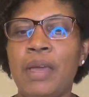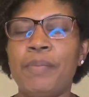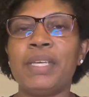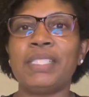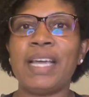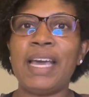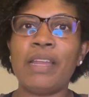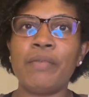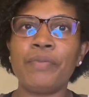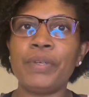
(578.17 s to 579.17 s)
Because I
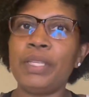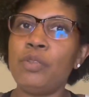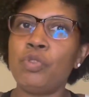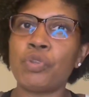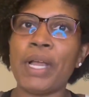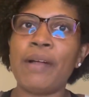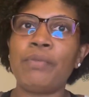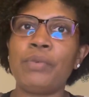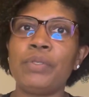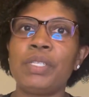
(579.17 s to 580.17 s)
had a friend who
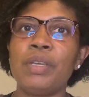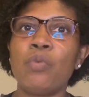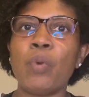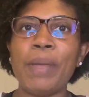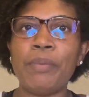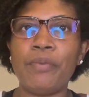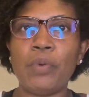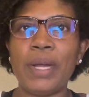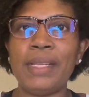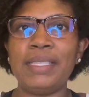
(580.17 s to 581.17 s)
traveled right
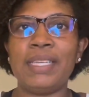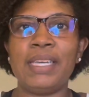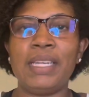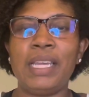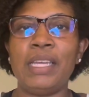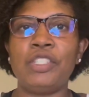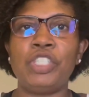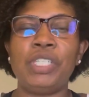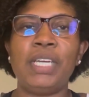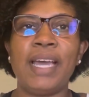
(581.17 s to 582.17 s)
before I did, and
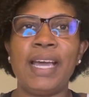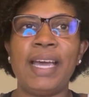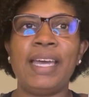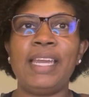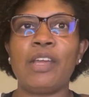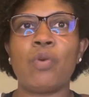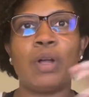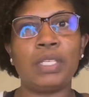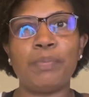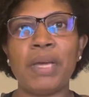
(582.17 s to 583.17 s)
she had a
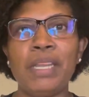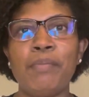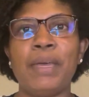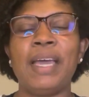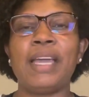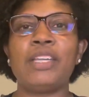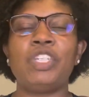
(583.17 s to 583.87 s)
crossbody bag.